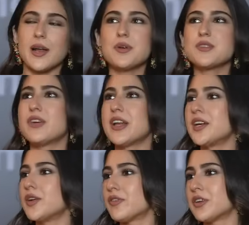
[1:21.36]
It was very
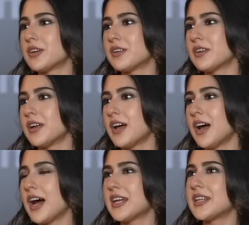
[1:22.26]
different. Mm.
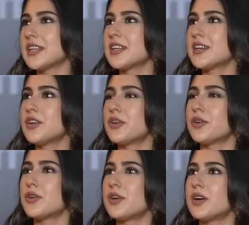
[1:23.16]
I think that, you
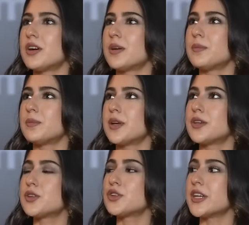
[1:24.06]
know, um,
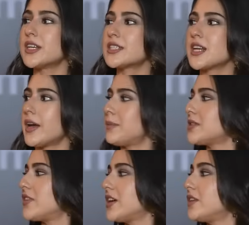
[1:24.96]
in today's time,
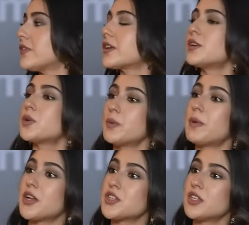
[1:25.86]
it's very difficult to
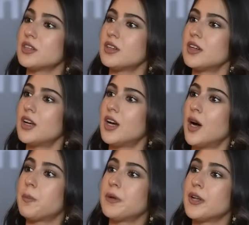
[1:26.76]
imagine
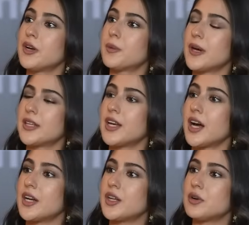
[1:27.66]
a period where the
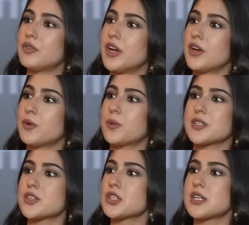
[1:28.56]
idea of radio
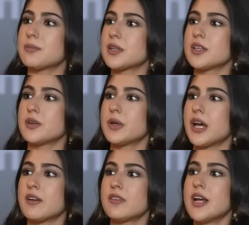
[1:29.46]
wasn't just something that we
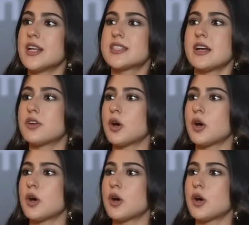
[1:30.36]
have seven